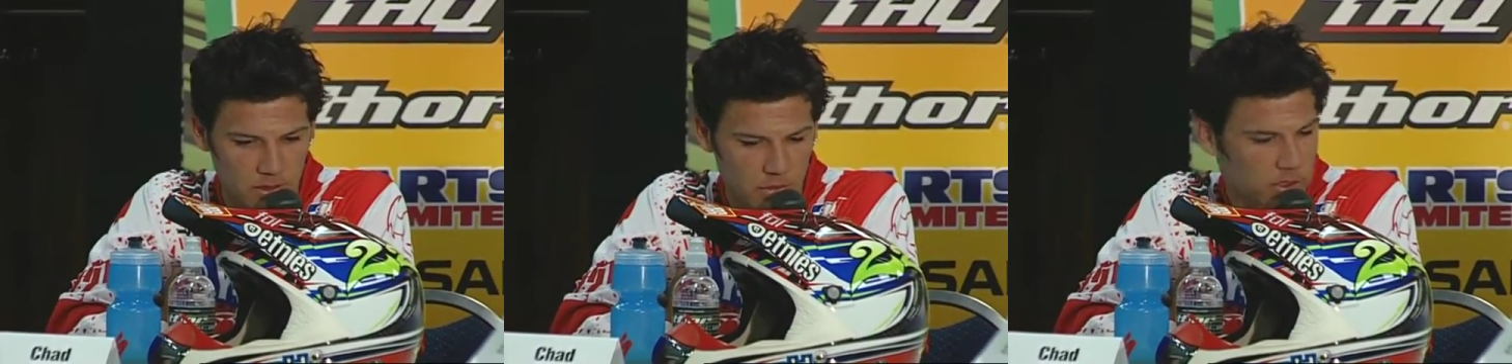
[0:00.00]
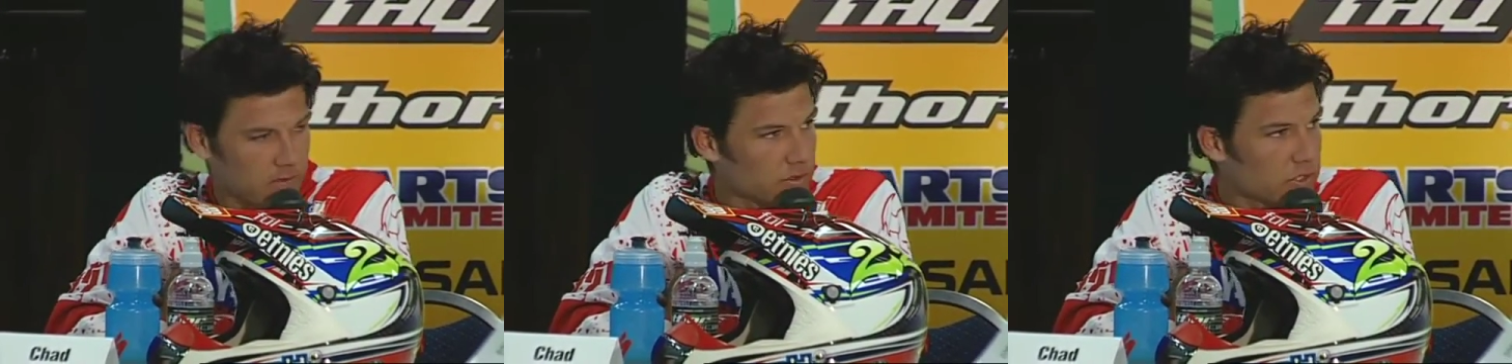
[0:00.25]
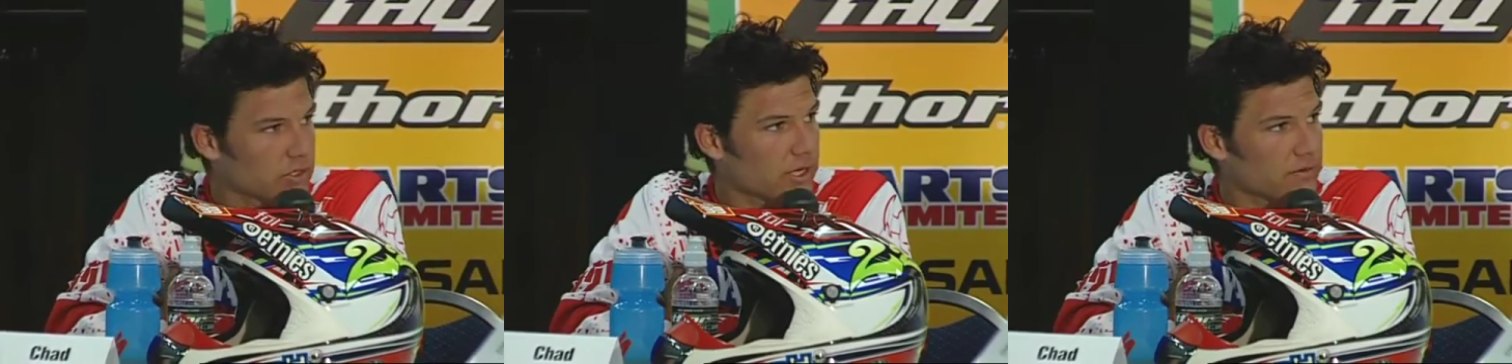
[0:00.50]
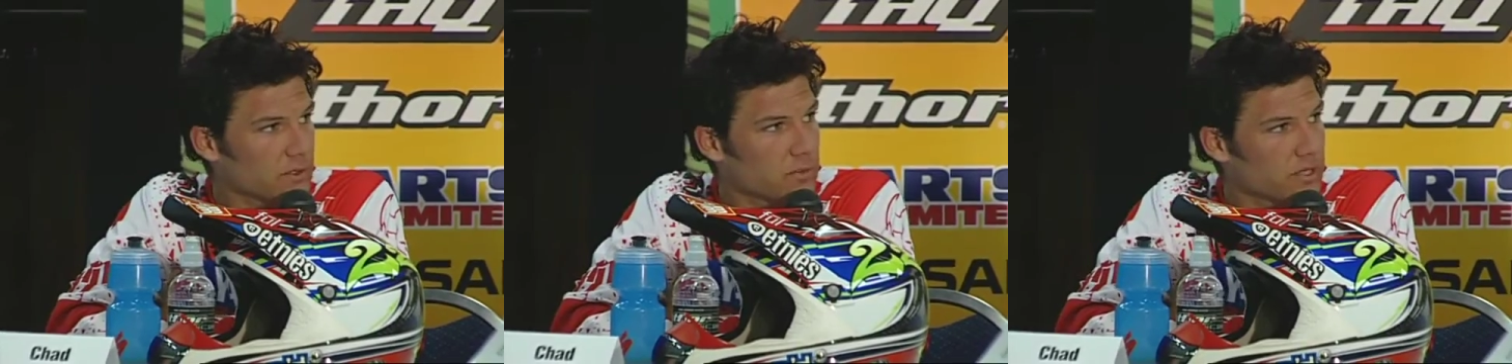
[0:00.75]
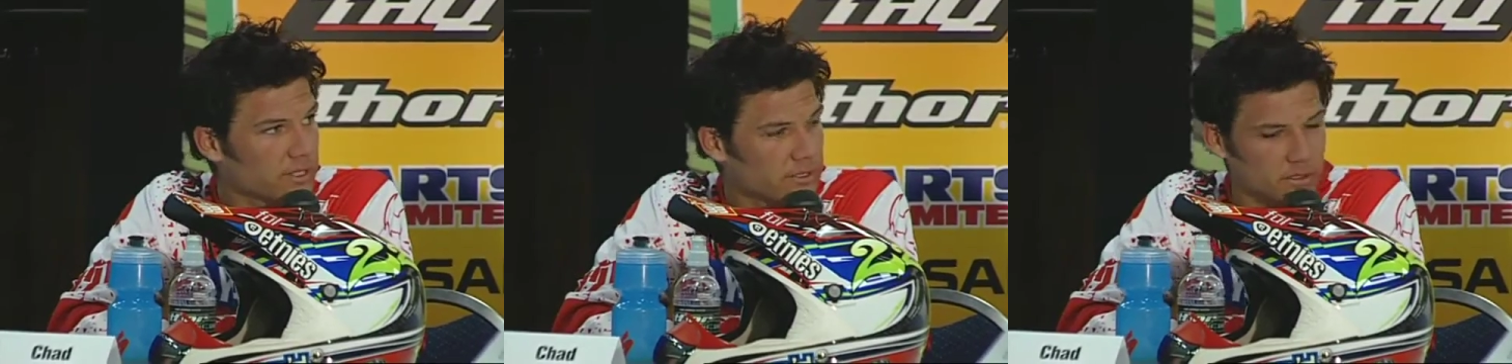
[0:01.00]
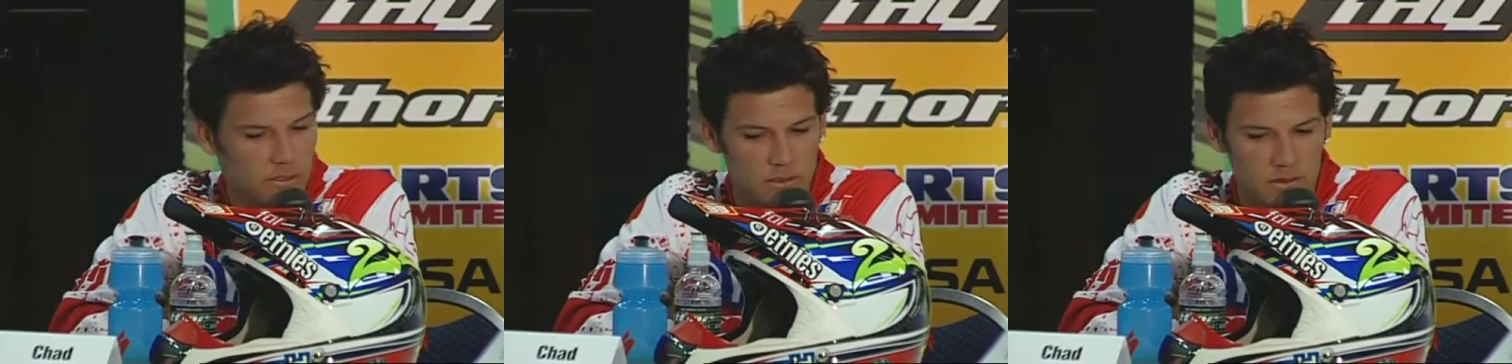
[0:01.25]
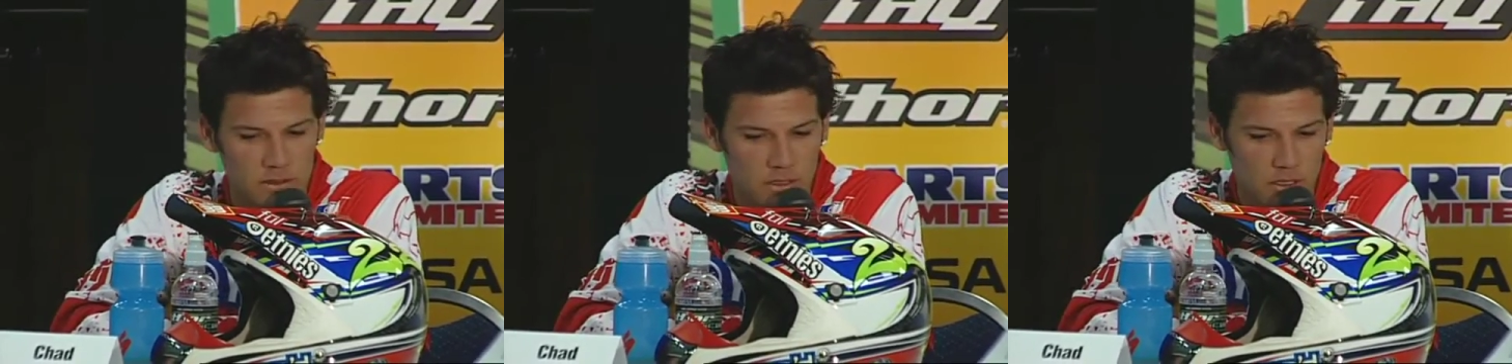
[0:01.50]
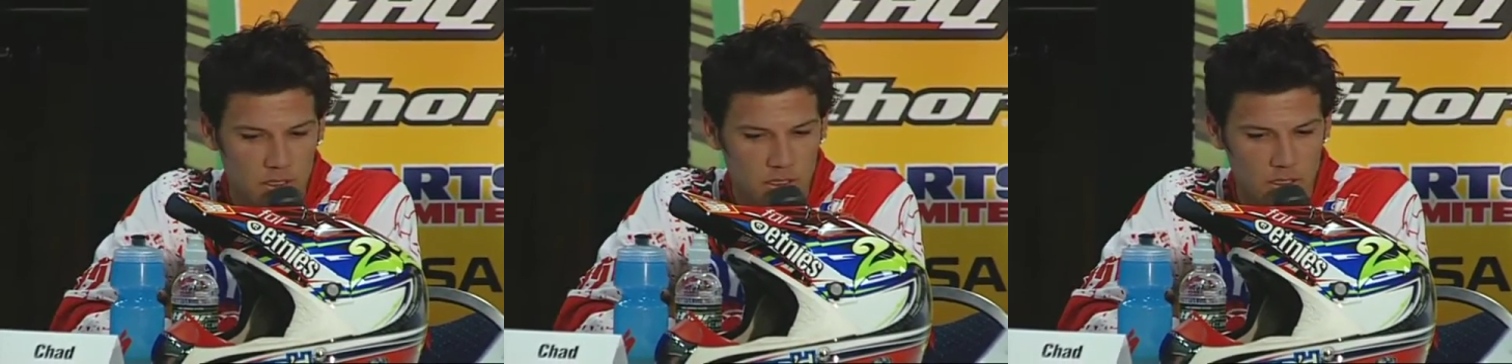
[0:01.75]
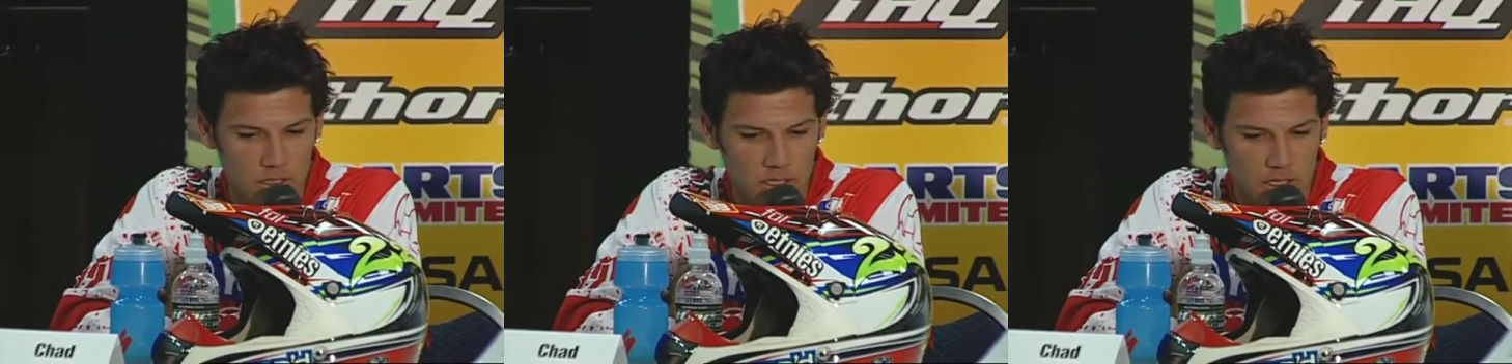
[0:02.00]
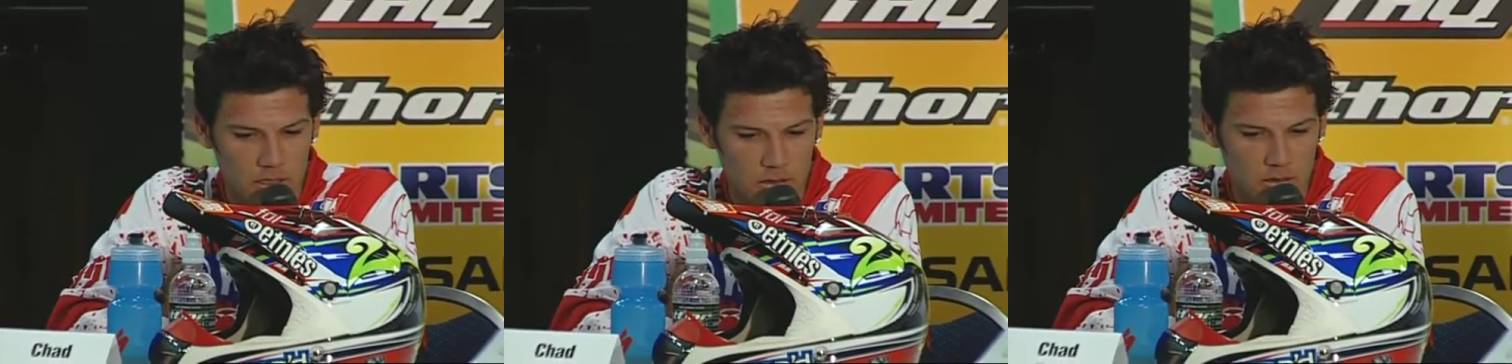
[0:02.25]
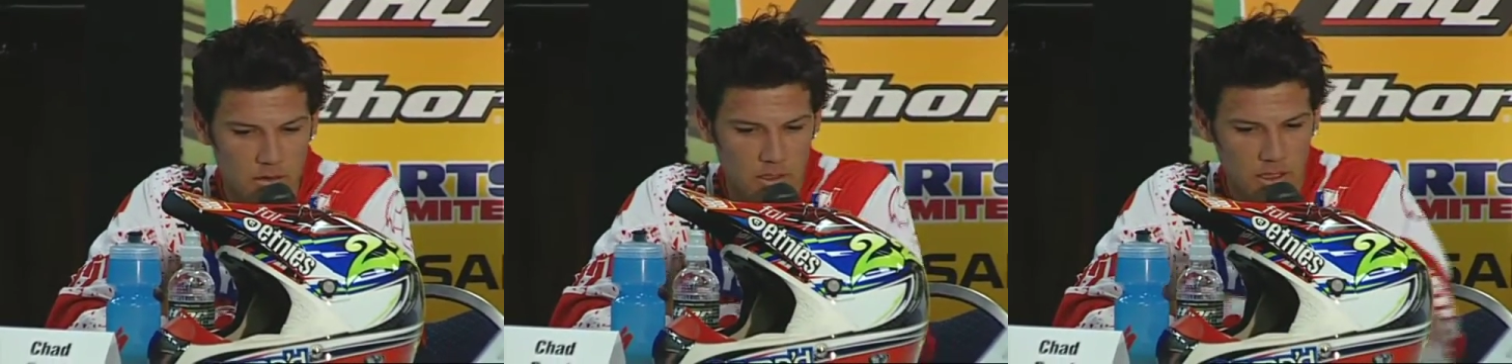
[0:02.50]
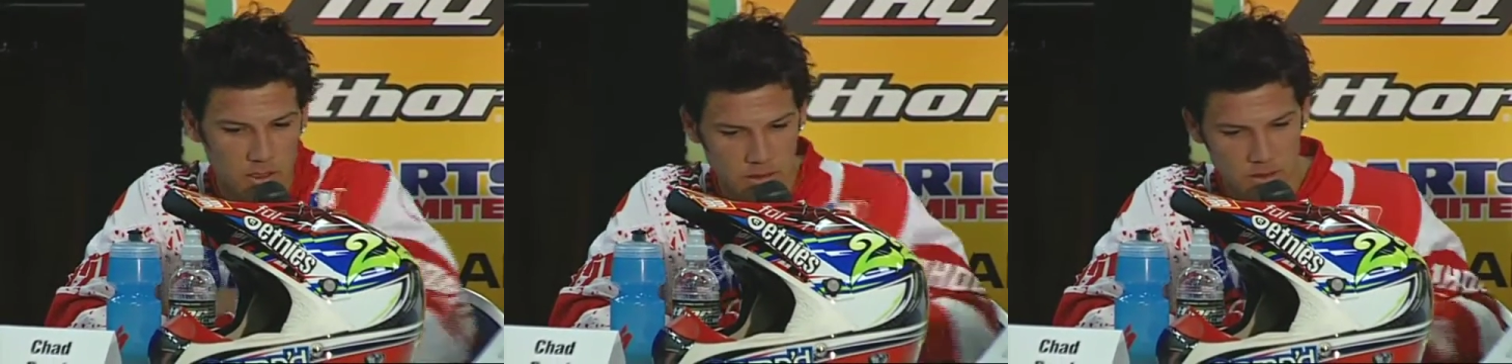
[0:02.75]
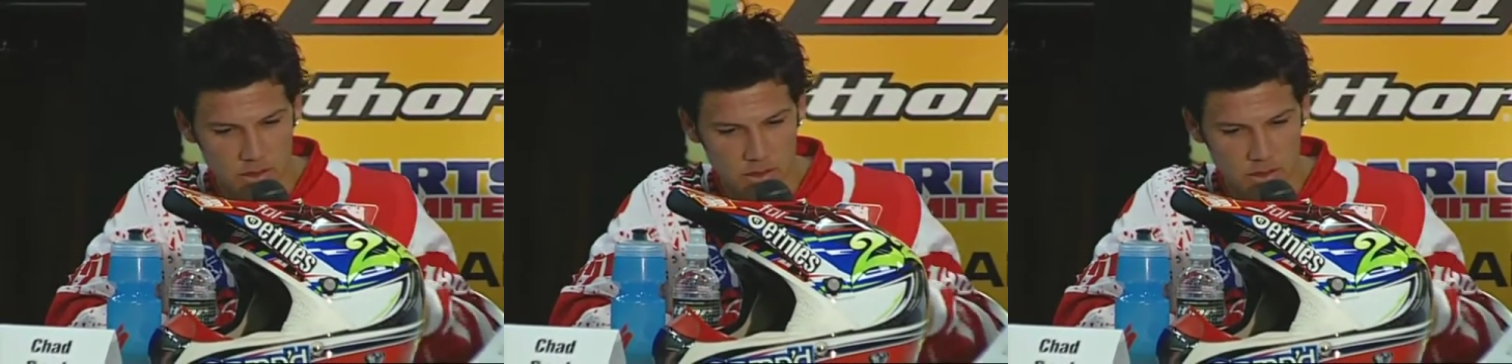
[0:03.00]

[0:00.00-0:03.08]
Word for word: I believe it was Travis Pastrana, and, and uh,